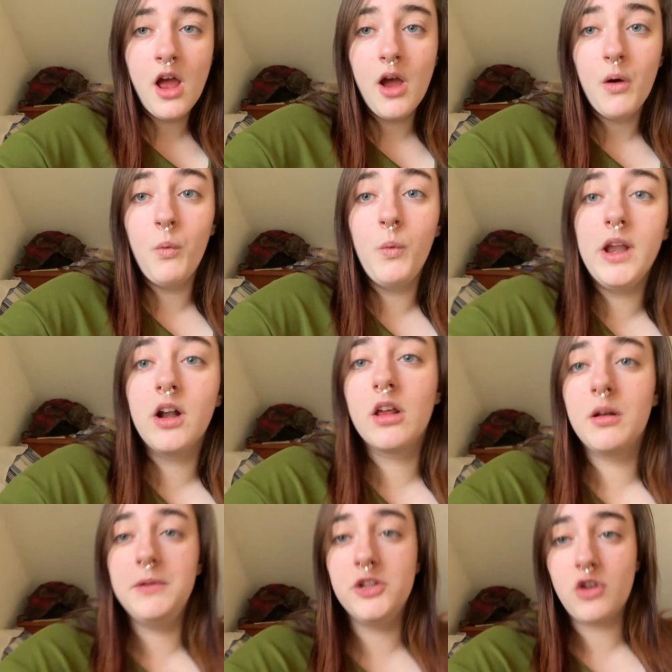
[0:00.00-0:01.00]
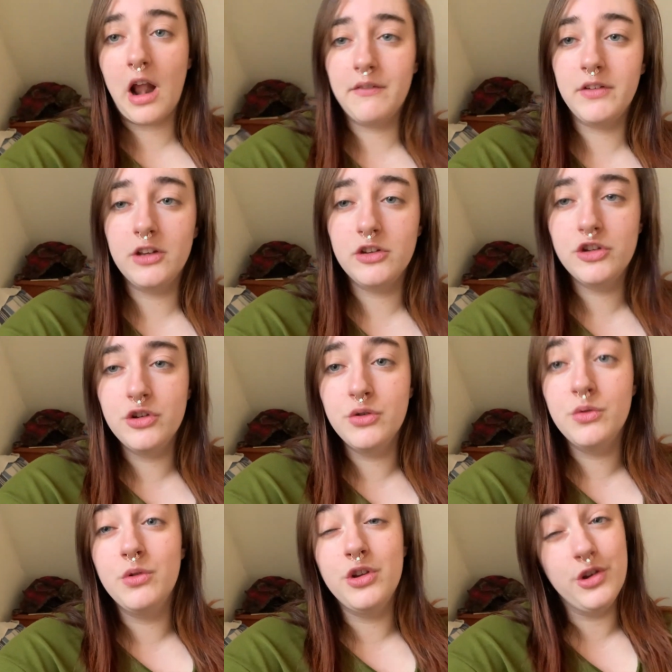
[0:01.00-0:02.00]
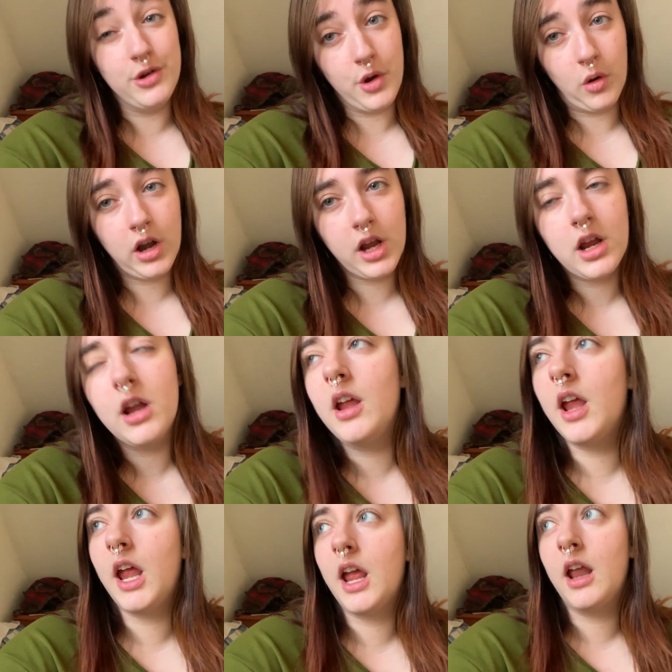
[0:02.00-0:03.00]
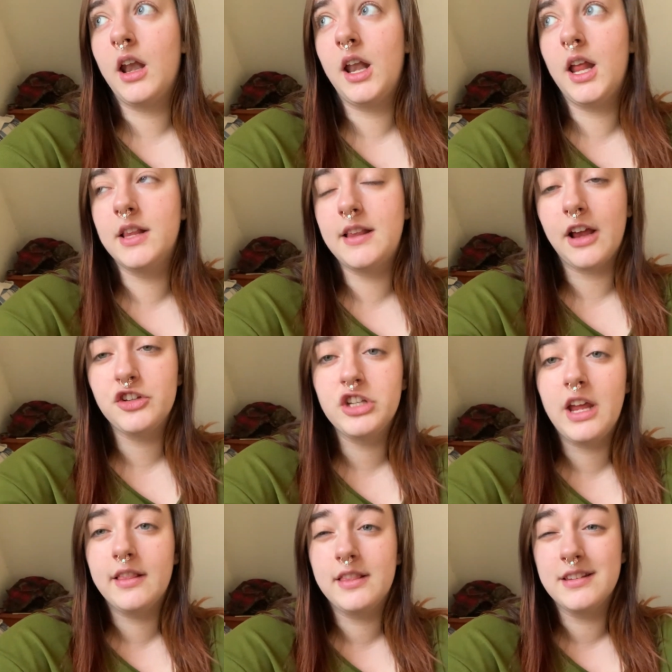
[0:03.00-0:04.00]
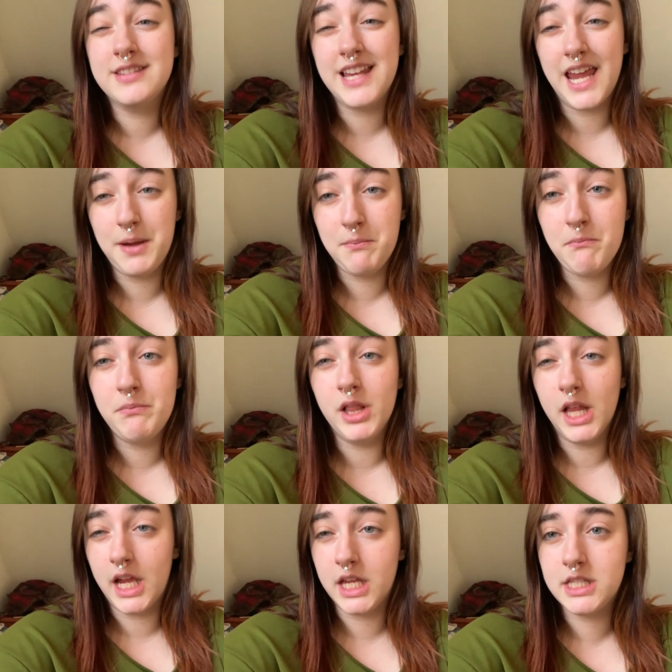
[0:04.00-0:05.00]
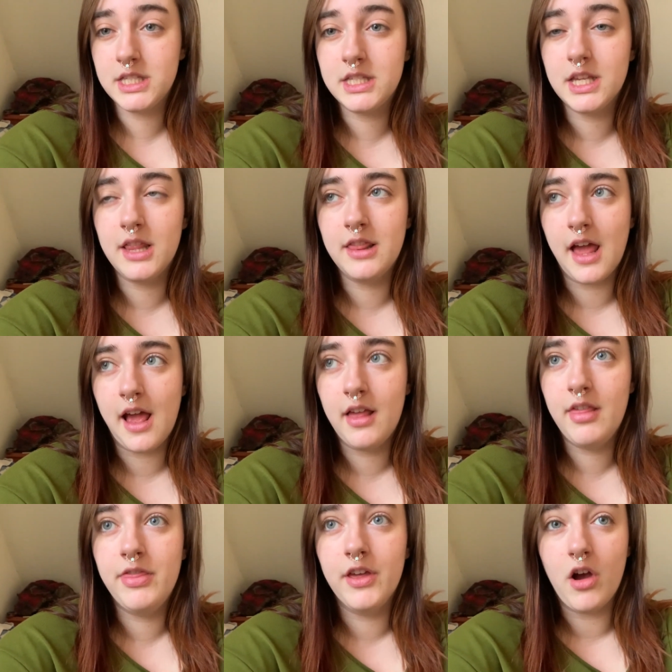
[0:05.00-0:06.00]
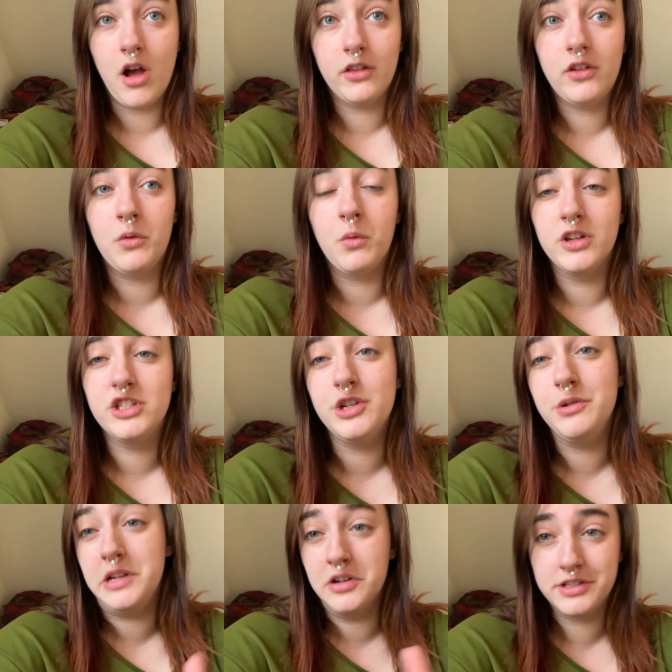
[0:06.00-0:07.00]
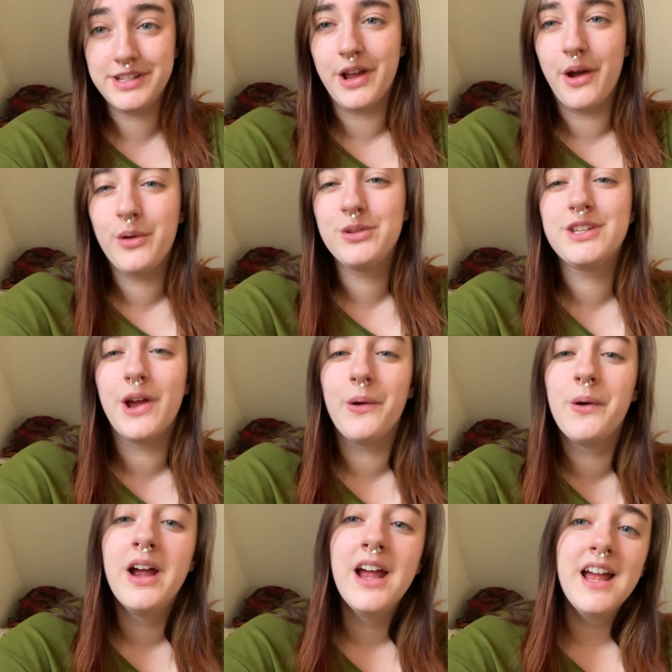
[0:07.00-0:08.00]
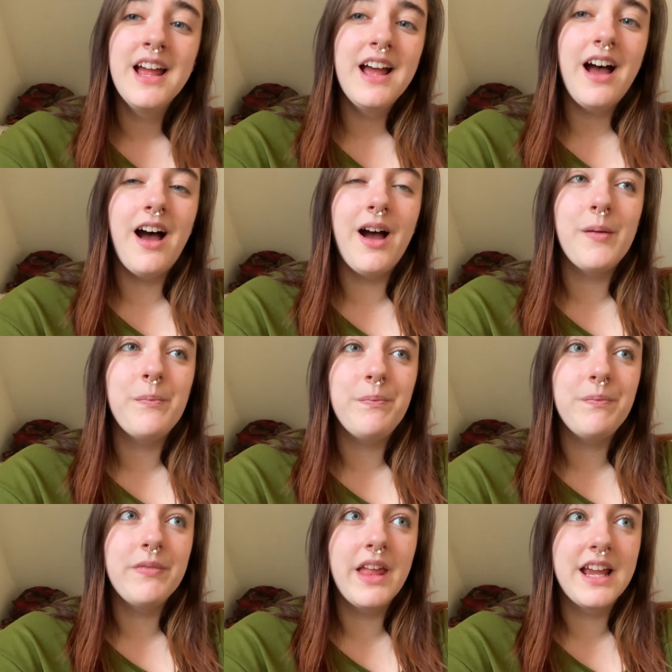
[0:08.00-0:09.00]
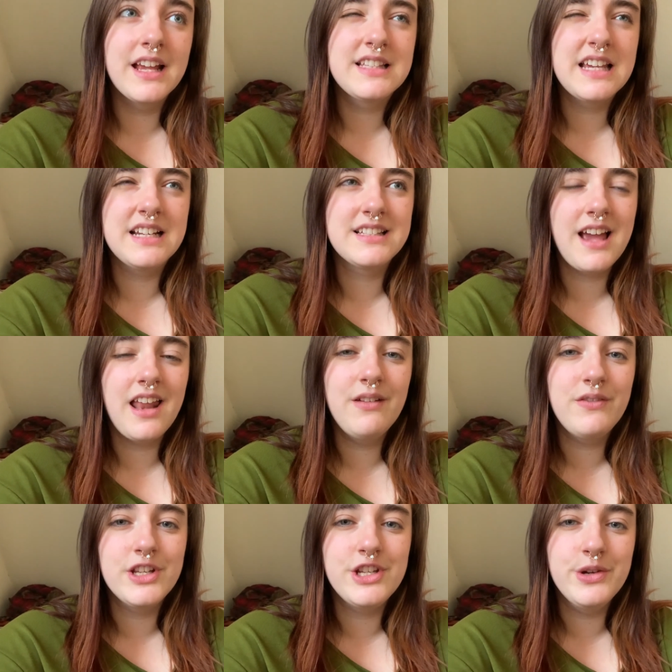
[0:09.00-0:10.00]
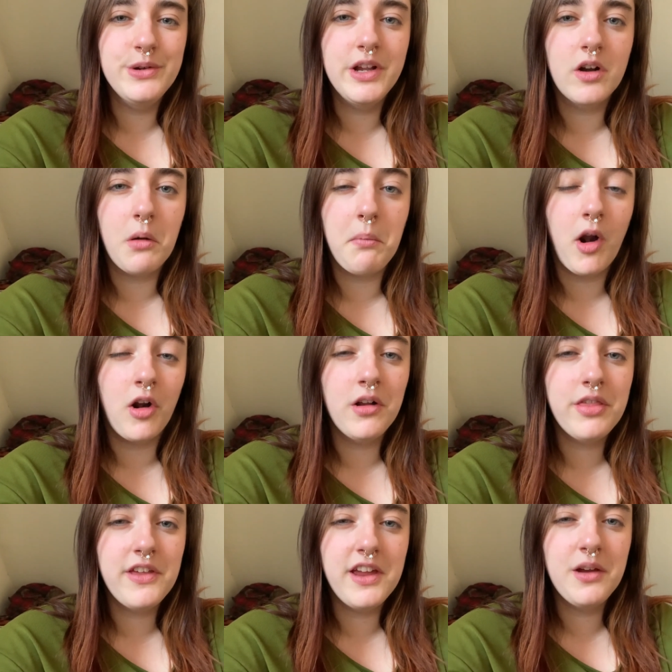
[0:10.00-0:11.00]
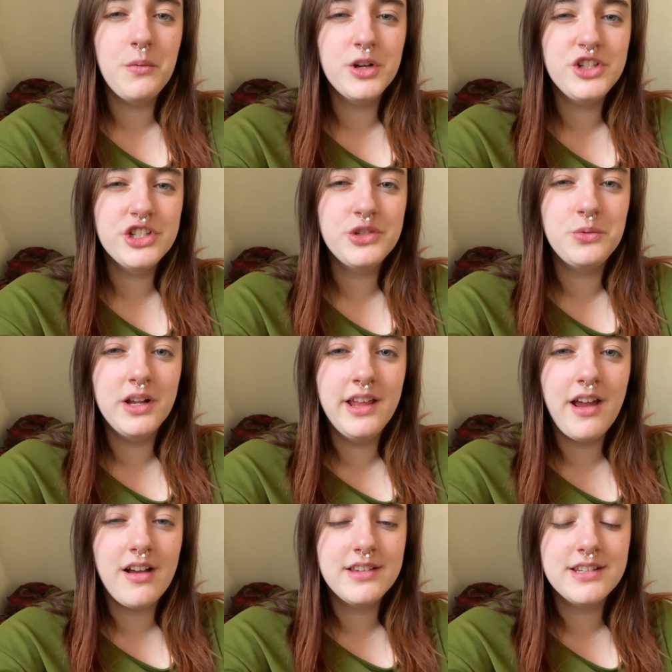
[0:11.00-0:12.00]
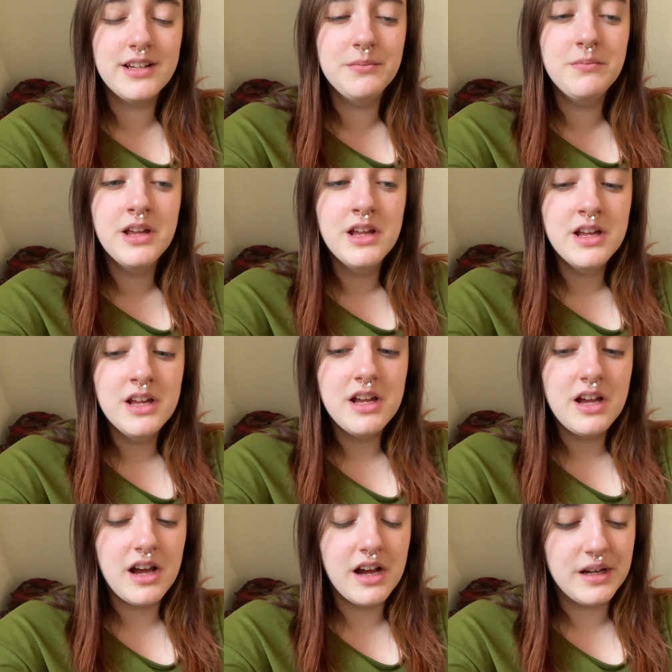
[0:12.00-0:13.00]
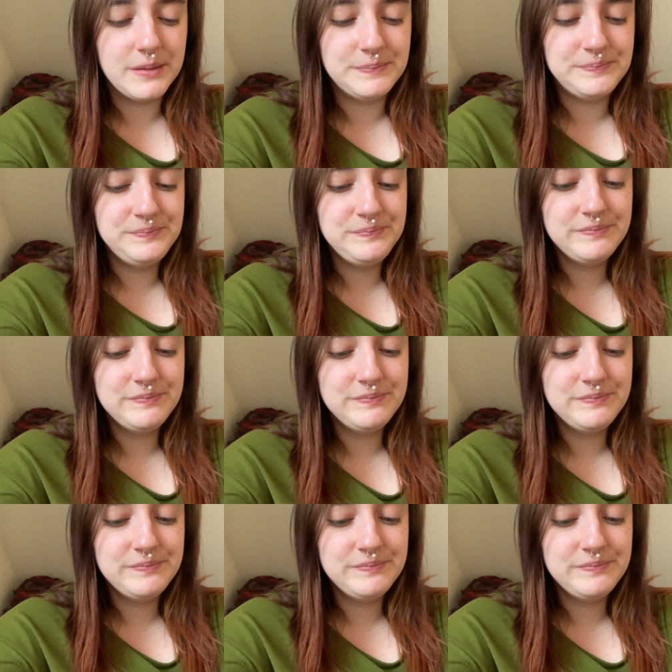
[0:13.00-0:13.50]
we are going to be driving to New York and it's actually at the same place that the concert was two years ago. So, um, like I said, it's kind of a two year apart thing, which is really awesome. Um,